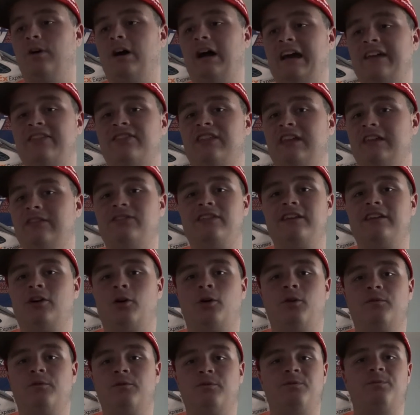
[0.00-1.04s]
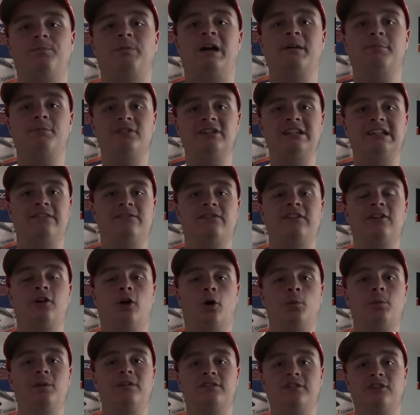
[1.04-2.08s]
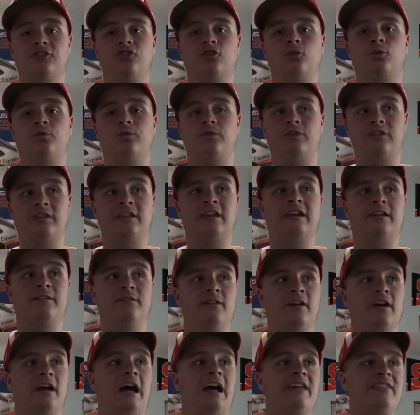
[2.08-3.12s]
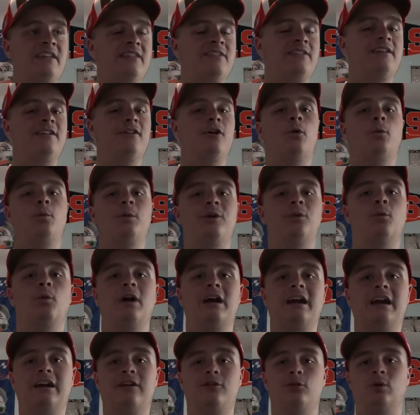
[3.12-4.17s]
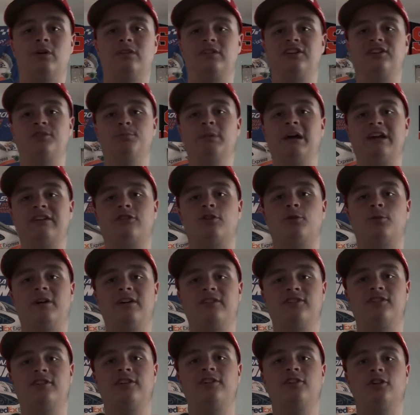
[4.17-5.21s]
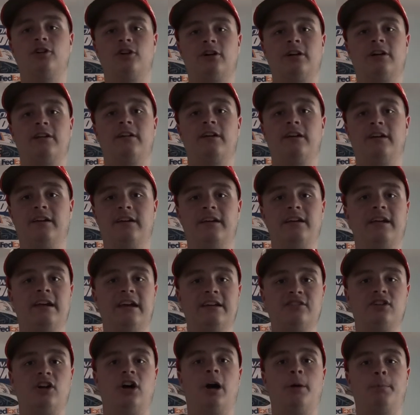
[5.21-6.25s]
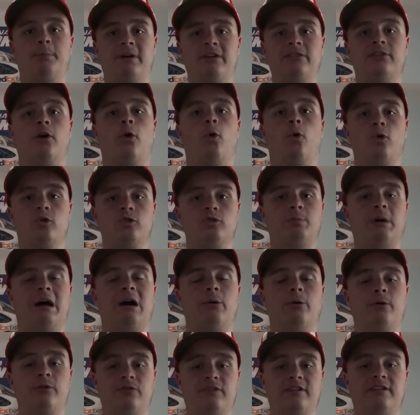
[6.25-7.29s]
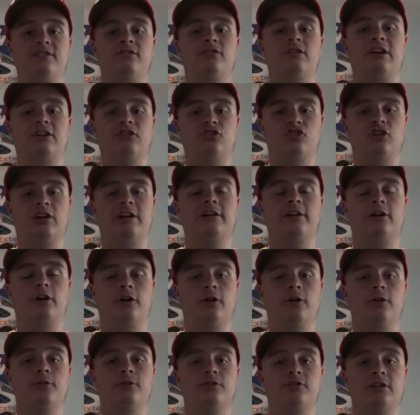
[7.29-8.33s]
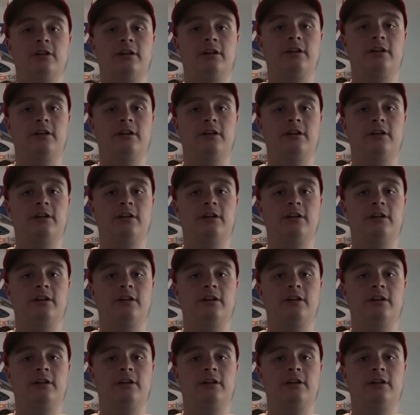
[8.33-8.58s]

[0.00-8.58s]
I think I believe the only I think the only way to at least make the racing good is upping the horsepower in these next gen cars.